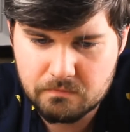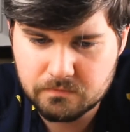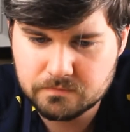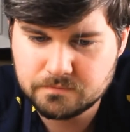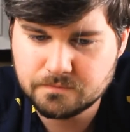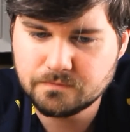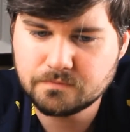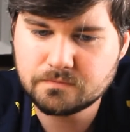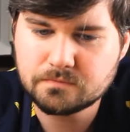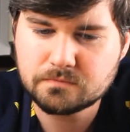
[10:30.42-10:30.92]

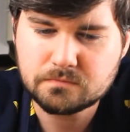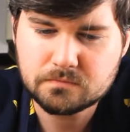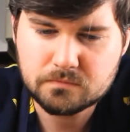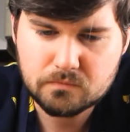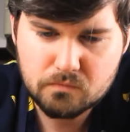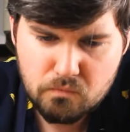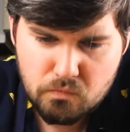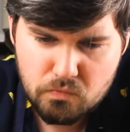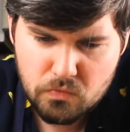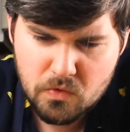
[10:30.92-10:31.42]

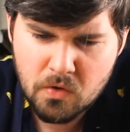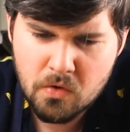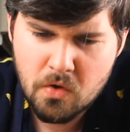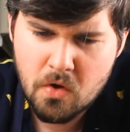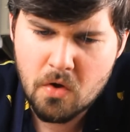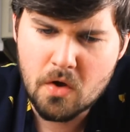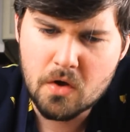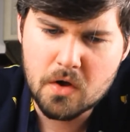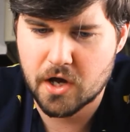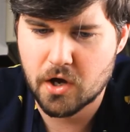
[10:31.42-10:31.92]
Oh boy,
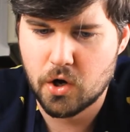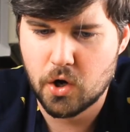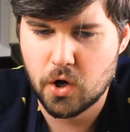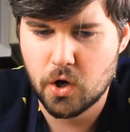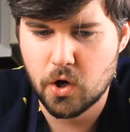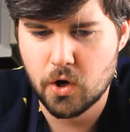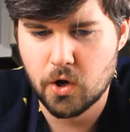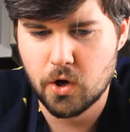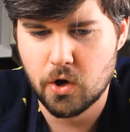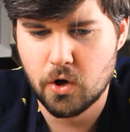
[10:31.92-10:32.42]
okay.
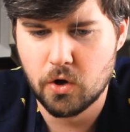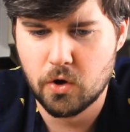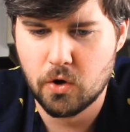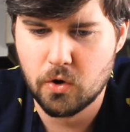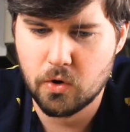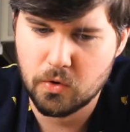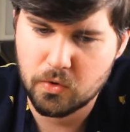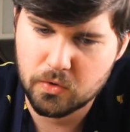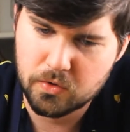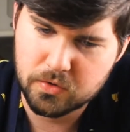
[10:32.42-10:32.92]

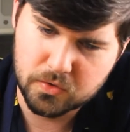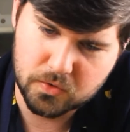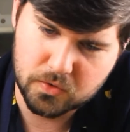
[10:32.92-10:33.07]
Oh.